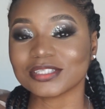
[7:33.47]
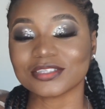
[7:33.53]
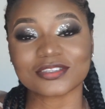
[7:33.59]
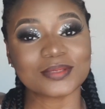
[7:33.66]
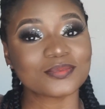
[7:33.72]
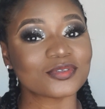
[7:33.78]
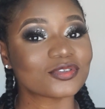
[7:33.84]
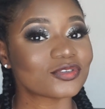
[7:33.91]
I'm
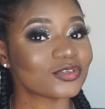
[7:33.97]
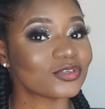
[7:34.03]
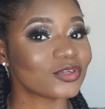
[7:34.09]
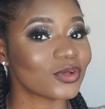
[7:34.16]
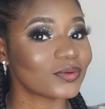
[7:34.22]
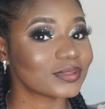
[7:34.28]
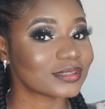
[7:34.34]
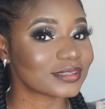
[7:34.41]
just going to show
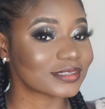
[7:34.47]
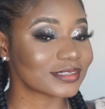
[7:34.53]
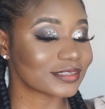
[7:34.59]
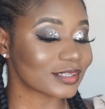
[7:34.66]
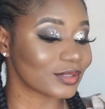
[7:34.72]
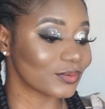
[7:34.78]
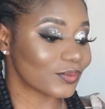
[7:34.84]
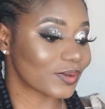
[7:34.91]
you all
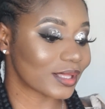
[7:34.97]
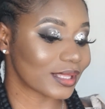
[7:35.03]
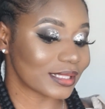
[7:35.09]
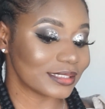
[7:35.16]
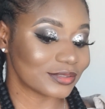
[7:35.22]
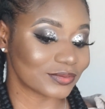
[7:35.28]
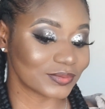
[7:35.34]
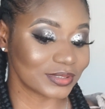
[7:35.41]
this look.
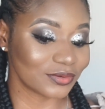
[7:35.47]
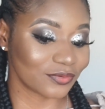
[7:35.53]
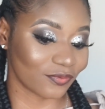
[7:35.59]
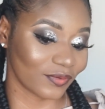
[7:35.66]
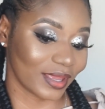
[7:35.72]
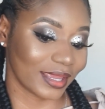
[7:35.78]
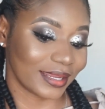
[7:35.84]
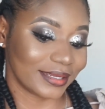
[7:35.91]
It's really
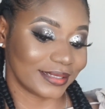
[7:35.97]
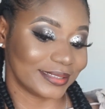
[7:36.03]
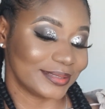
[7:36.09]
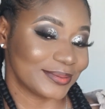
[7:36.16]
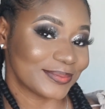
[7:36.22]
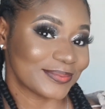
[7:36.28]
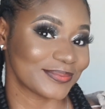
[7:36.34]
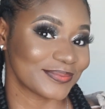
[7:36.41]
fine.